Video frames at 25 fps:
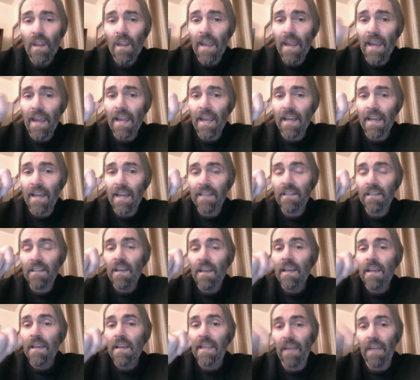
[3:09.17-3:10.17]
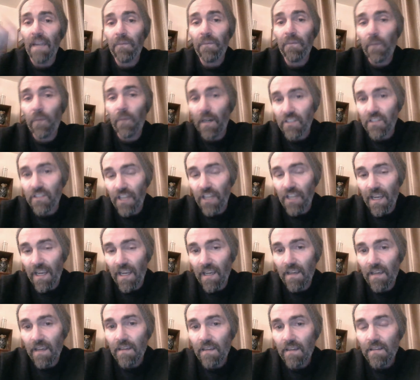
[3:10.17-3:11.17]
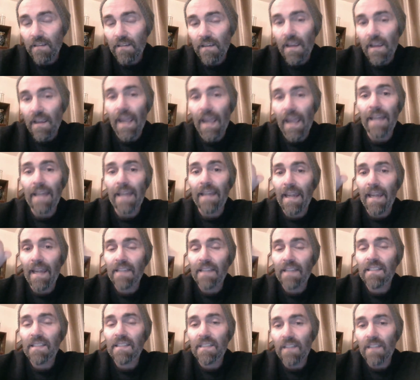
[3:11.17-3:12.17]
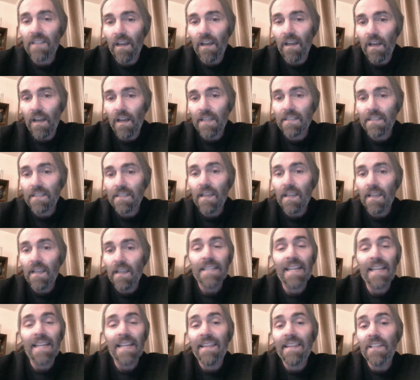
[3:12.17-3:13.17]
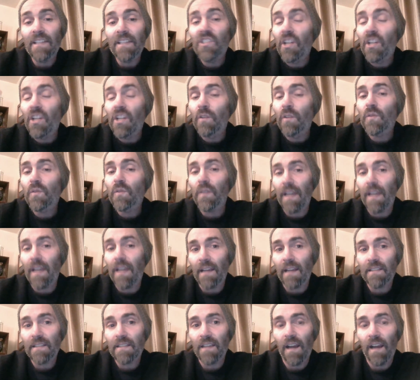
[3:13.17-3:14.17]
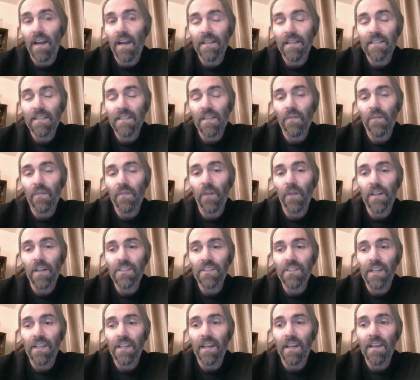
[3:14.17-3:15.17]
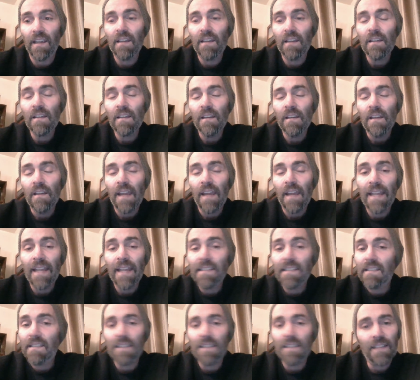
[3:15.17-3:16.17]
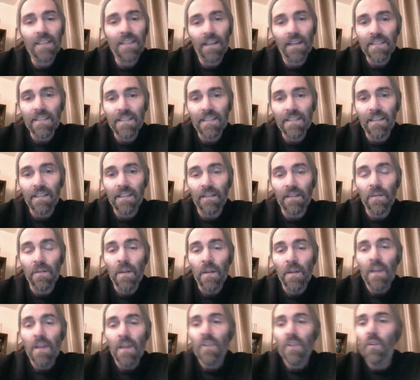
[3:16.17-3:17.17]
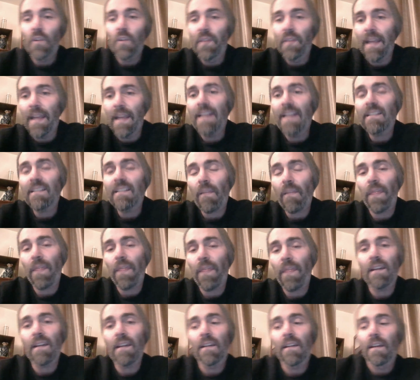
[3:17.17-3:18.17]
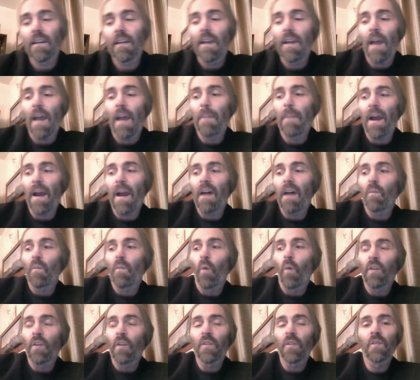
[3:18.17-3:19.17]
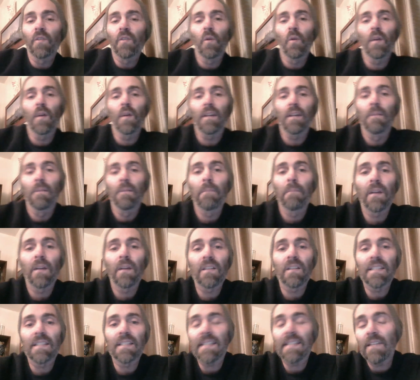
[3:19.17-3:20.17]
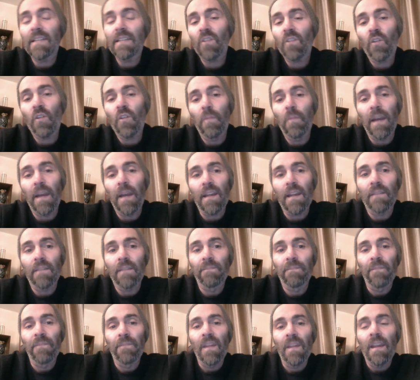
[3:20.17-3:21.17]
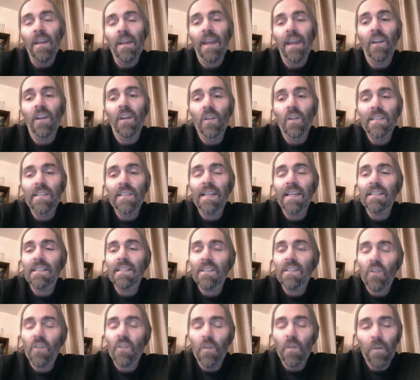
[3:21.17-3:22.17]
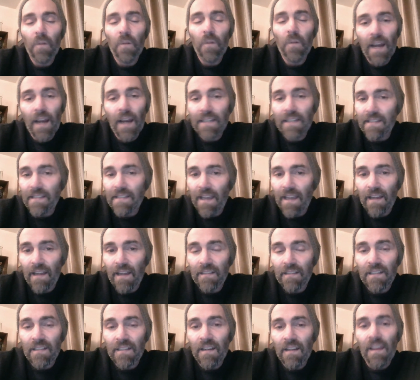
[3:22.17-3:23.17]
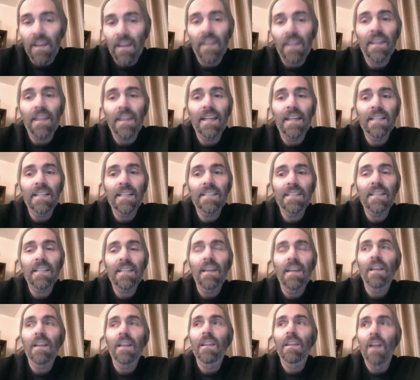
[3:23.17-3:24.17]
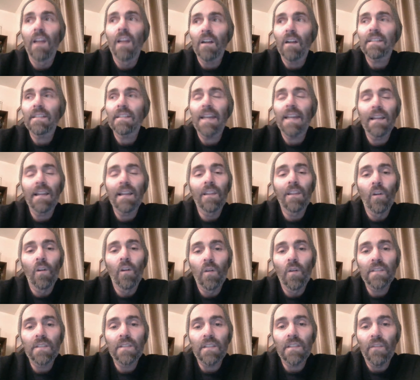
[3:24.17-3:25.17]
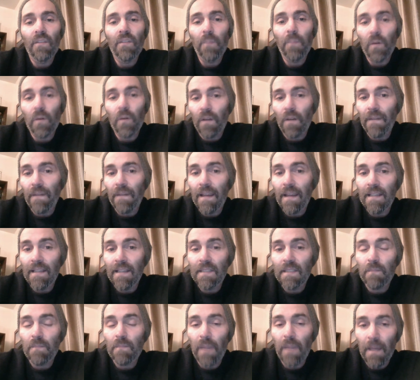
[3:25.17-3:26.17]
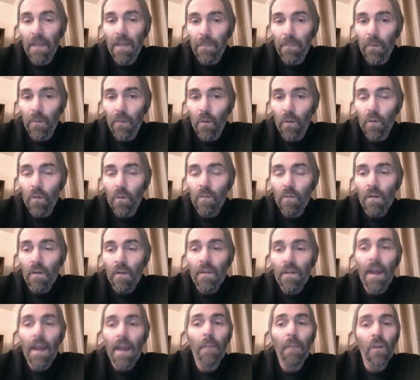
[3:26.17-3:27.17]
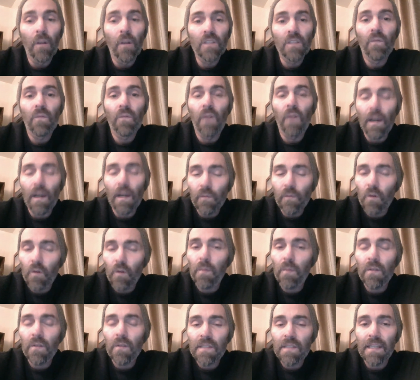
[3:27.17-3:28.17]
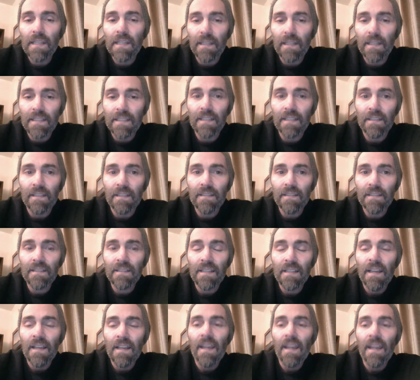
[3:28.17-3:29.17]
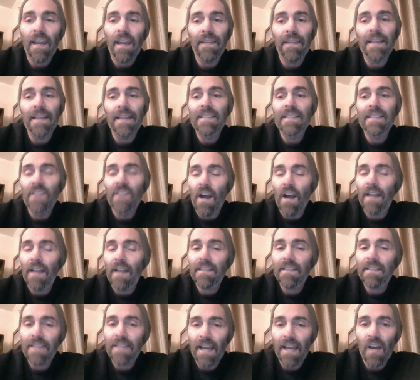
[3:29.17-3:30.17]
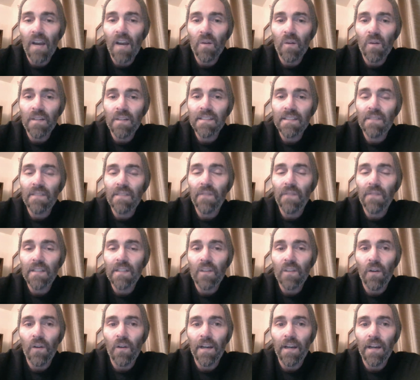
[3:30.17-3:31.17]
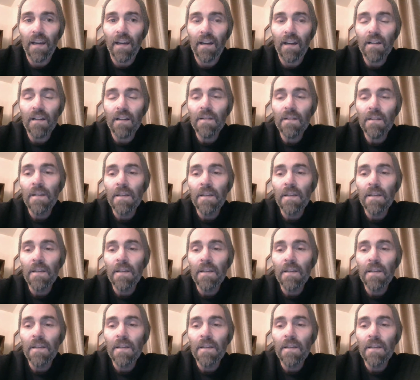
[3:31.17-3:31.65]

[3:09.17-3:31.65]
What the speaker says: and get fresh air and exercise, take their children outside into the fresh air, it's disgusting. You need to think about what you're doing because it's inhumane. It goes against the Human Rights Act. These lockdown laws that you've put on these people, our most vulnerable citizens in these 9 towers in Victoria,